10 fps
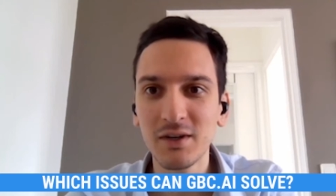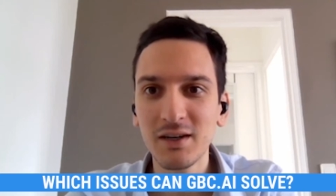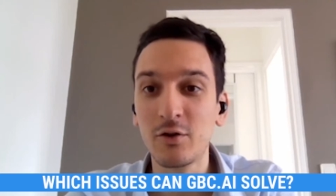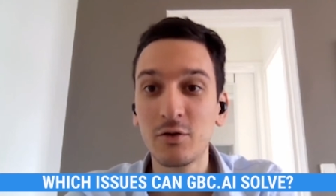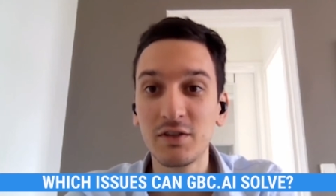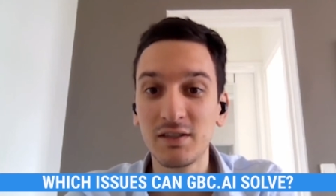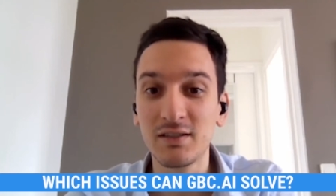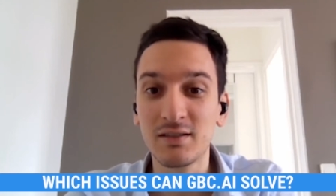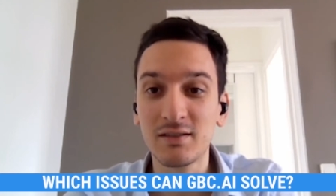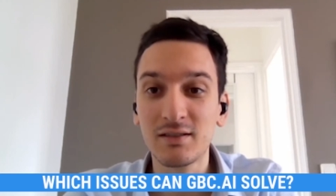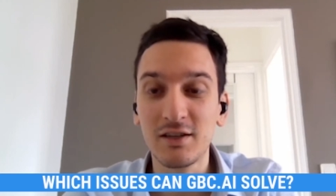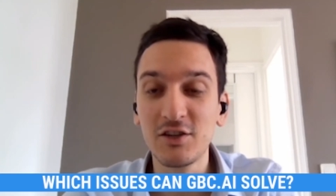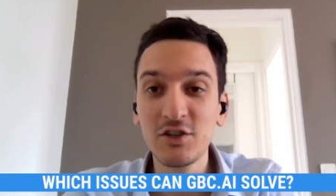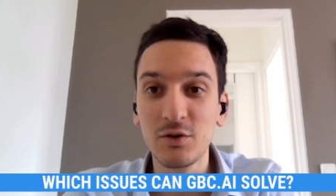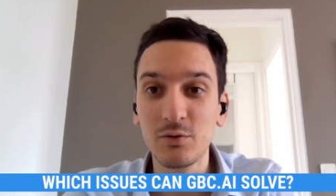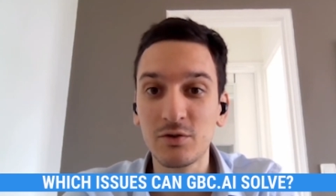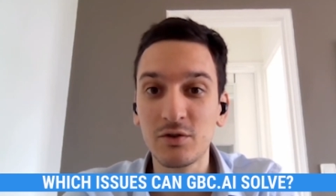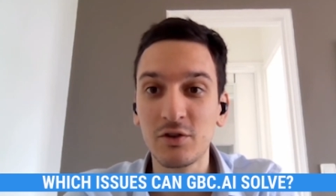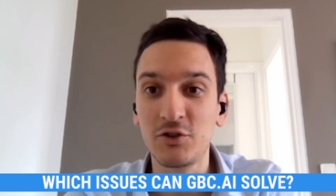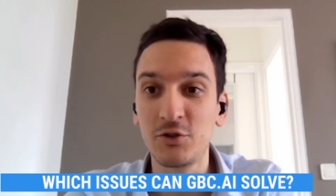And all these
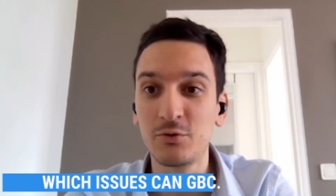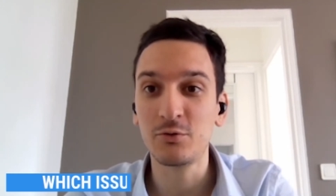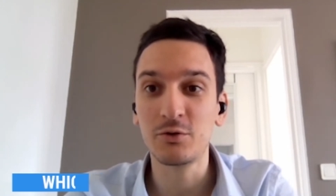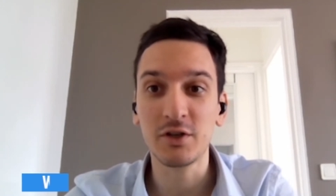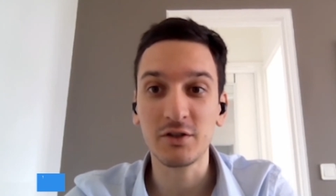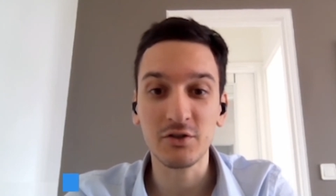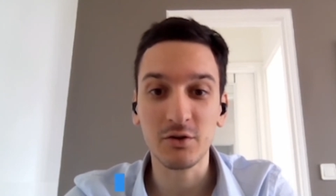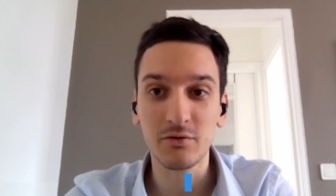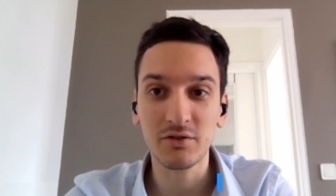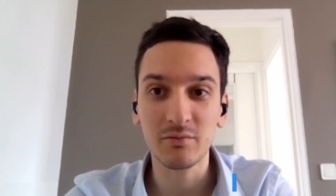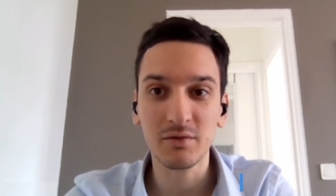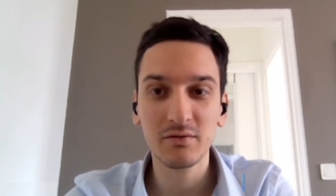issues, you can solve them.